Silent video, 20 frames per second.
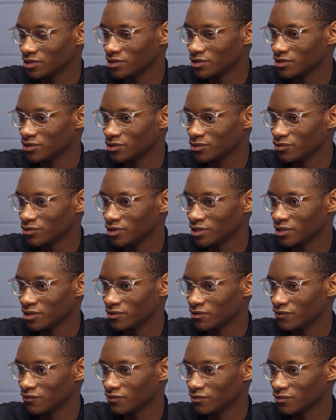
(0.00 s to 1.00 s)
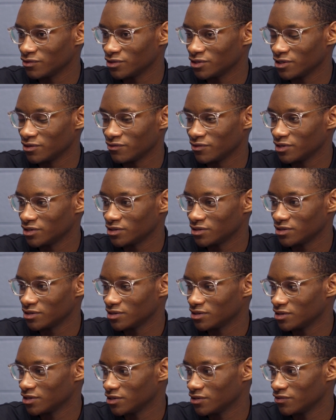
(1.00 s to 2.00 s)
history for generations
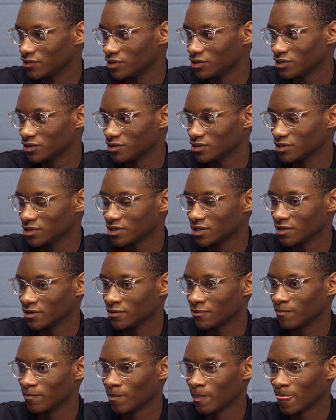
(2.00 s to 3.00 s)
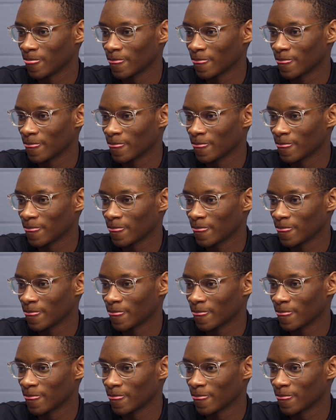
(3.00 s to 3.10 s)
and generations of time.